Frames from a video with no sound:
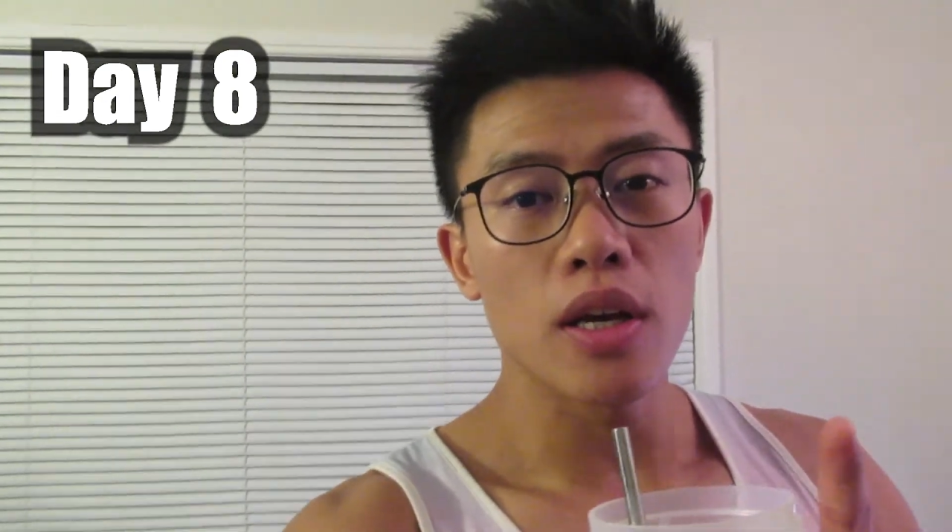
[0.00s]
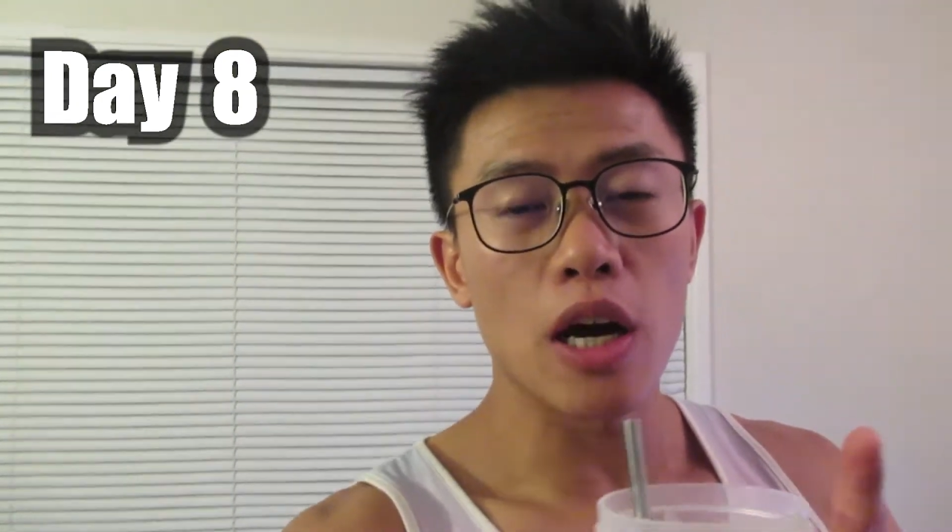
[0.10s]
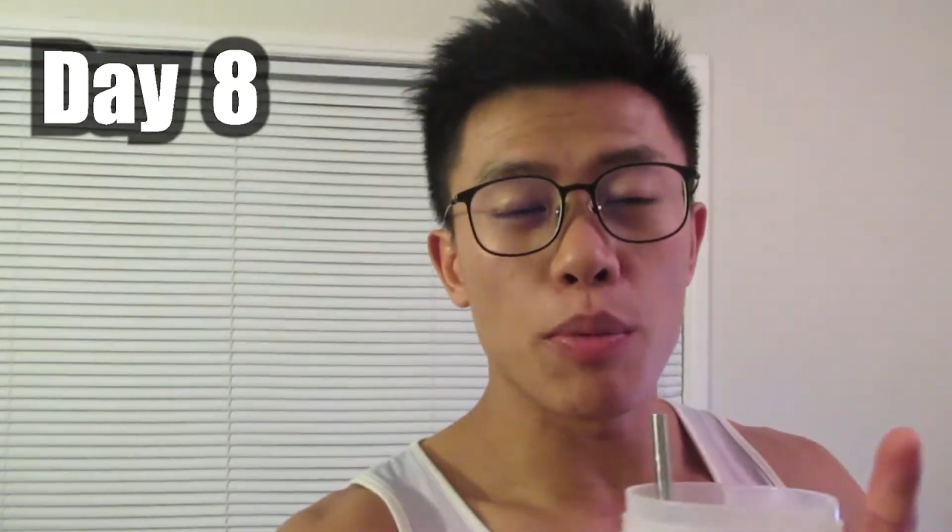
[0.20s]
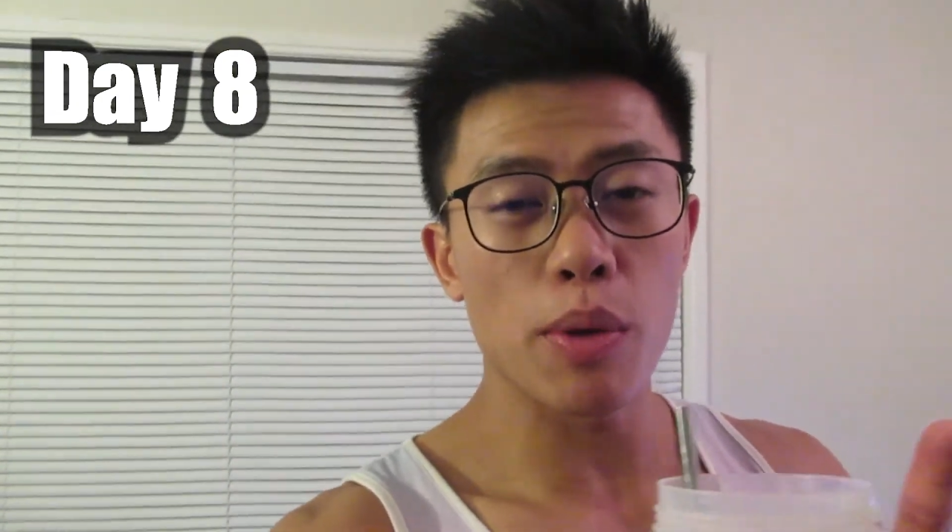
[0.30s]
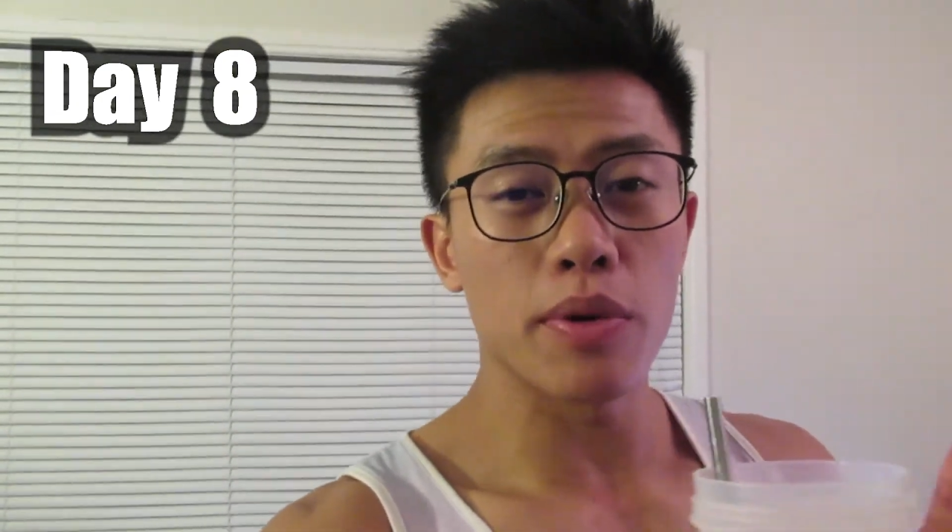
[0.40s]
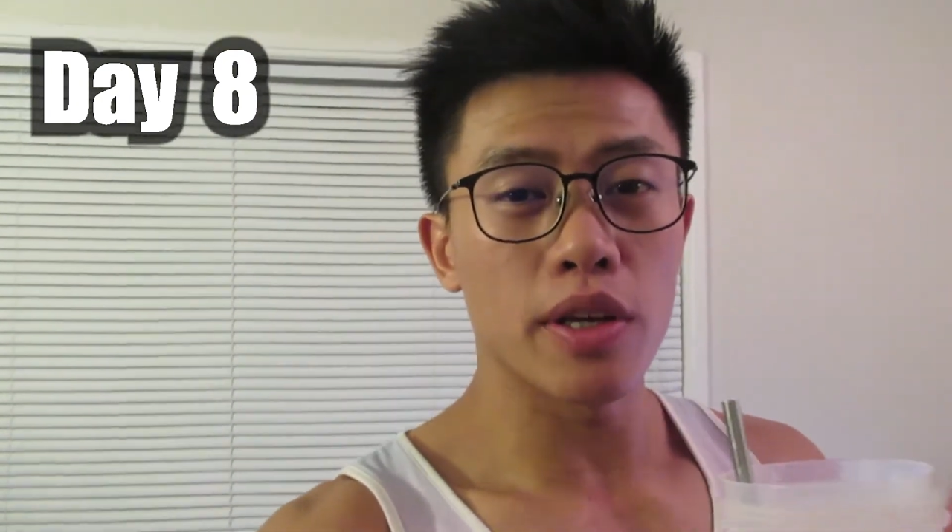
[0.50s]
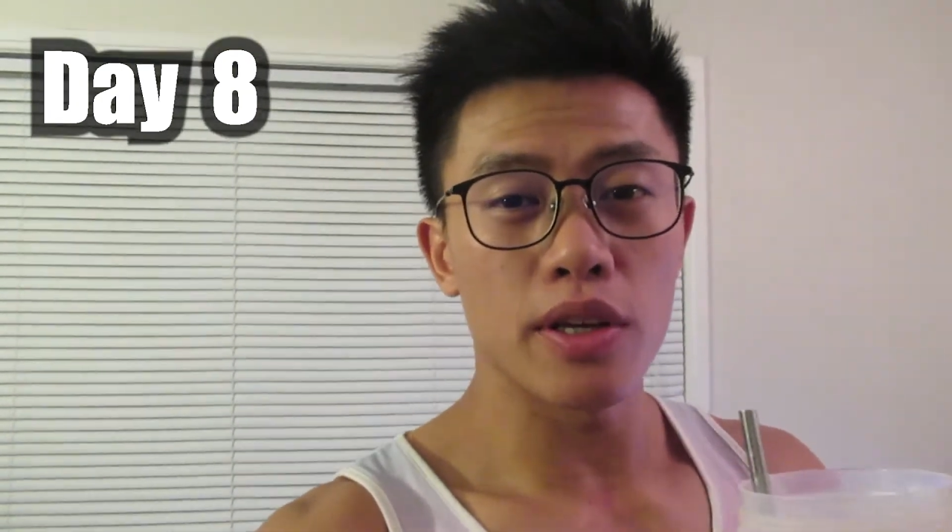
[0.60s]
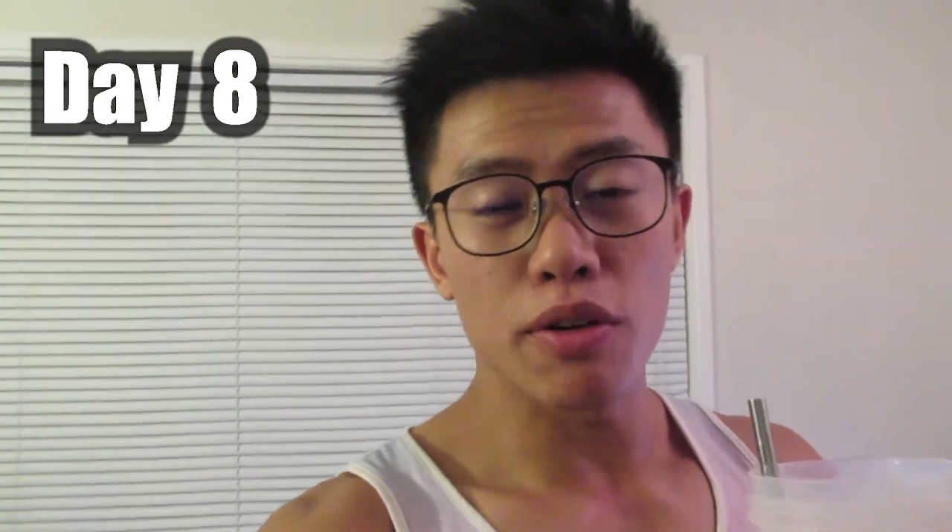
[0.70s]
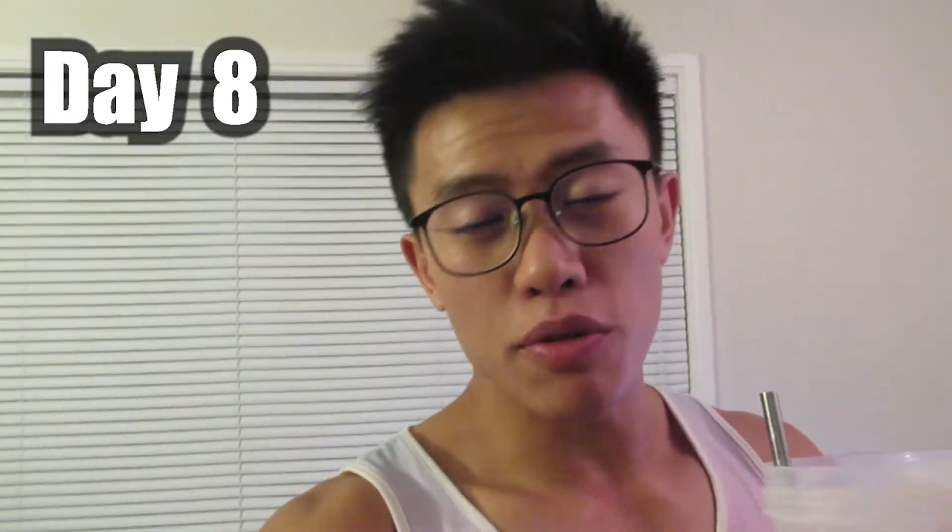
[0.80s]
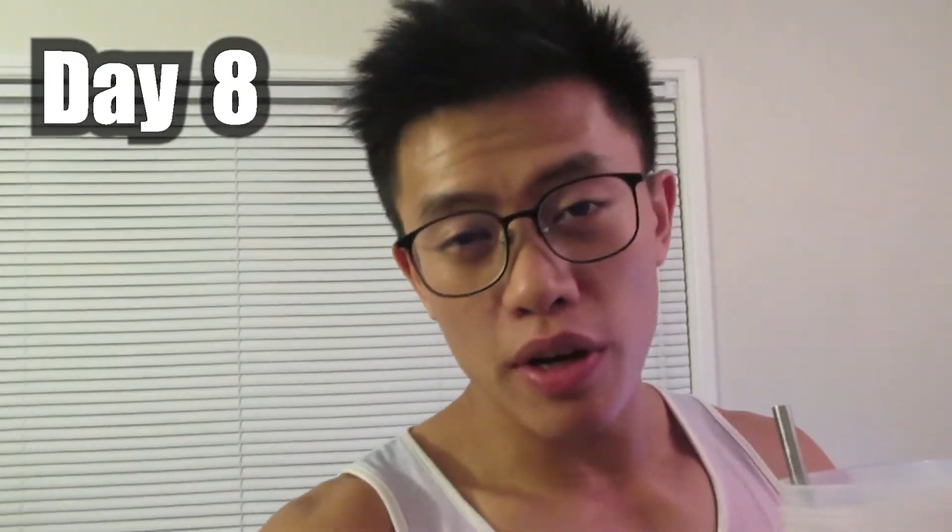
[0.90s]
I'll be able to
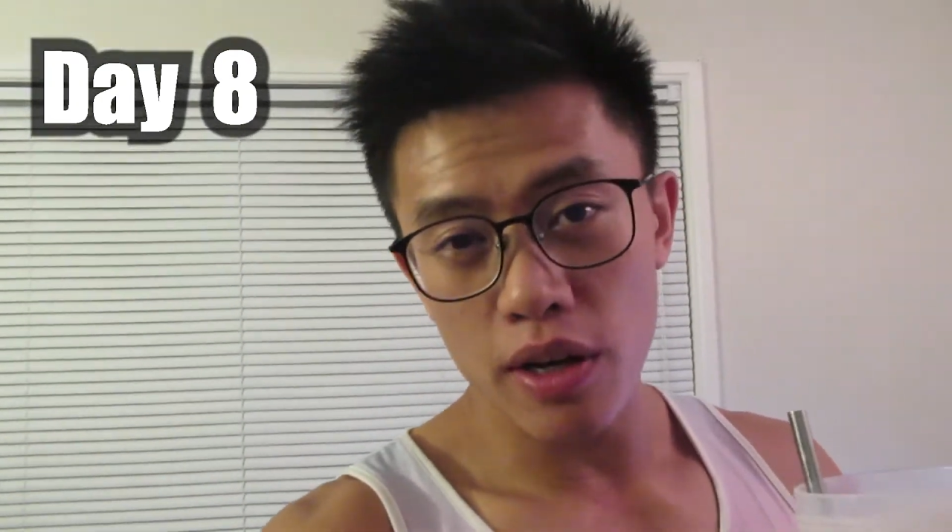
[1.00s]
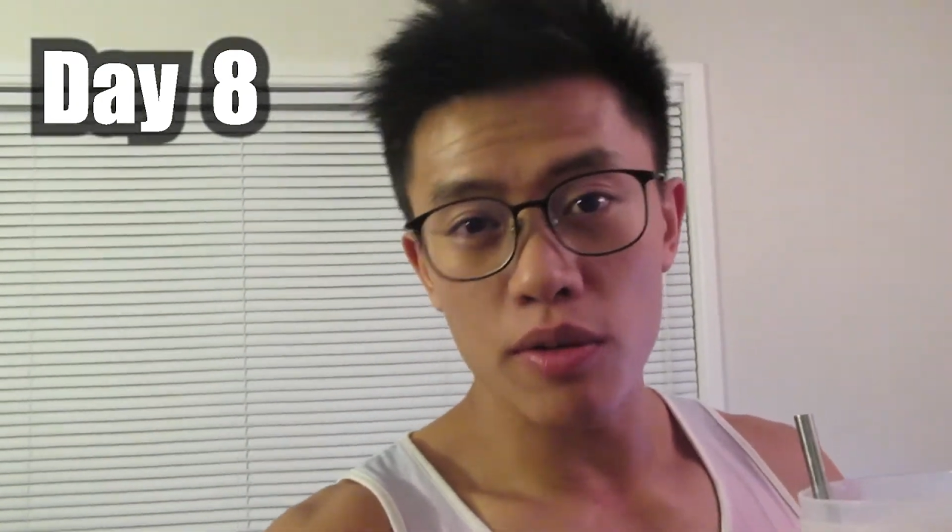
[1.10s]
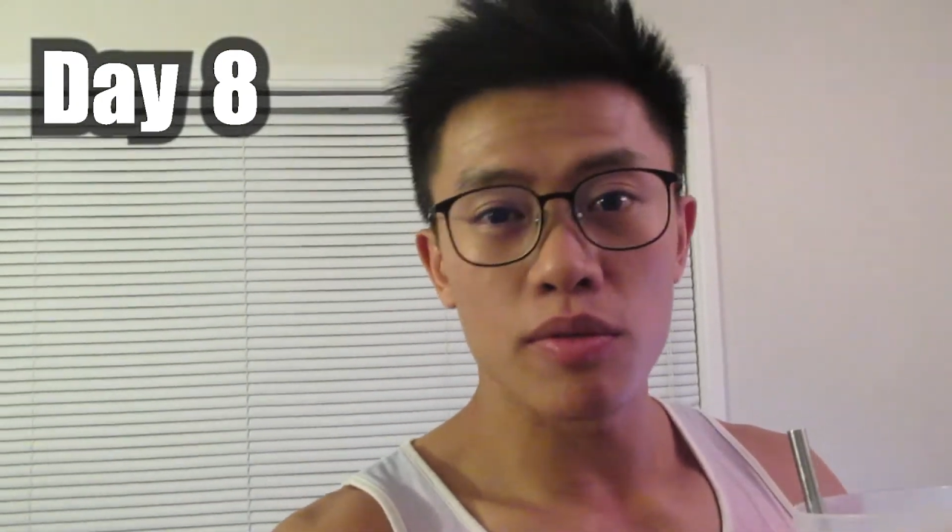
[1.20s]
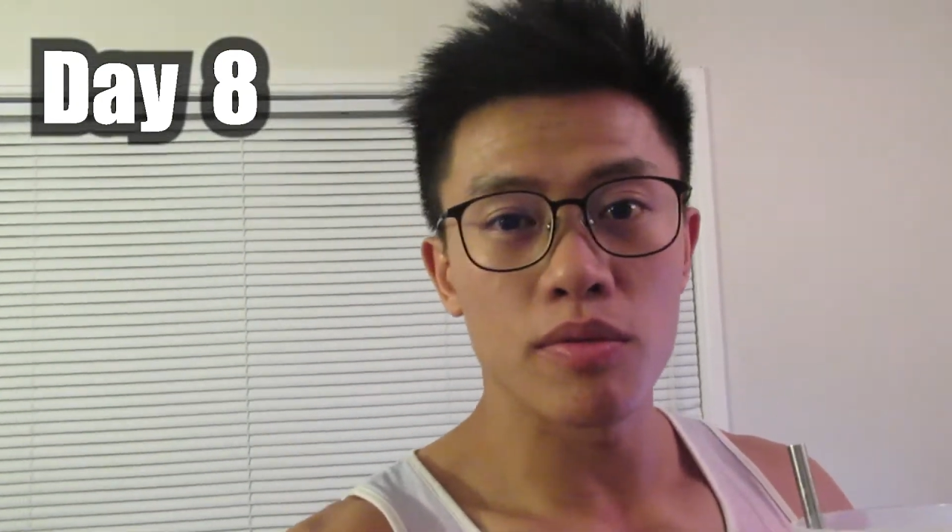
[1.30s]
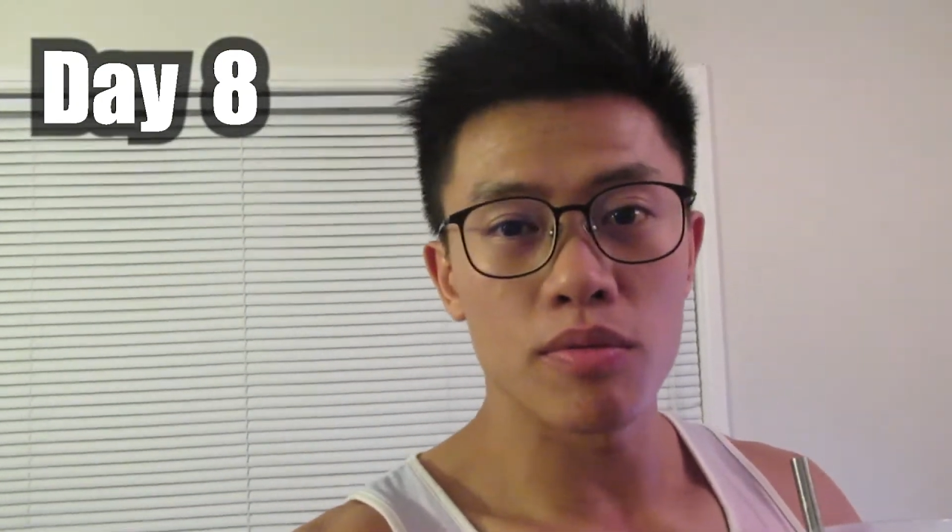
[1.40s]
eat around